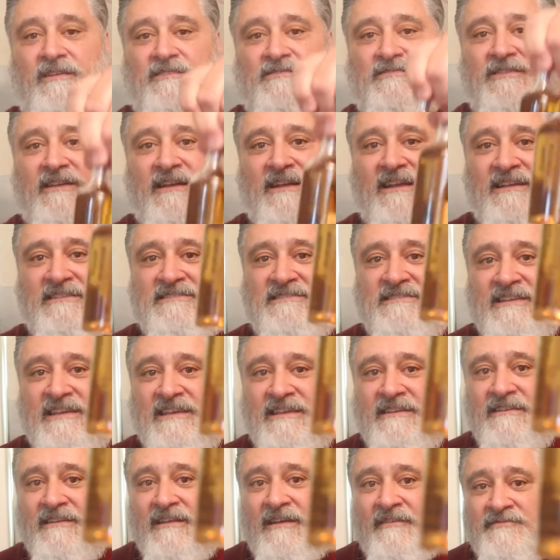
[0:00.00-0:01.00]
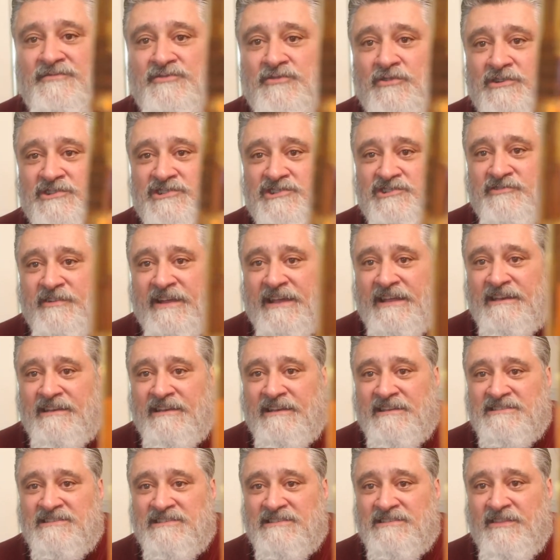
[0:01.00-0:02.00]
So like I said, of George
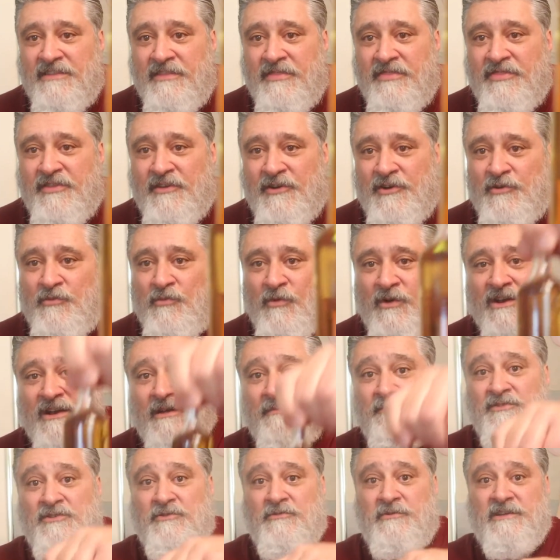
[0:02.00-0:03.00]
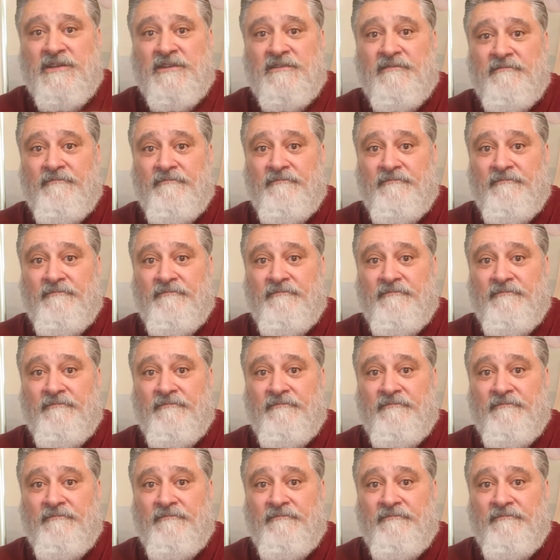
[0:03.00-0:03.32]
Strait, this is the third one I'm doing.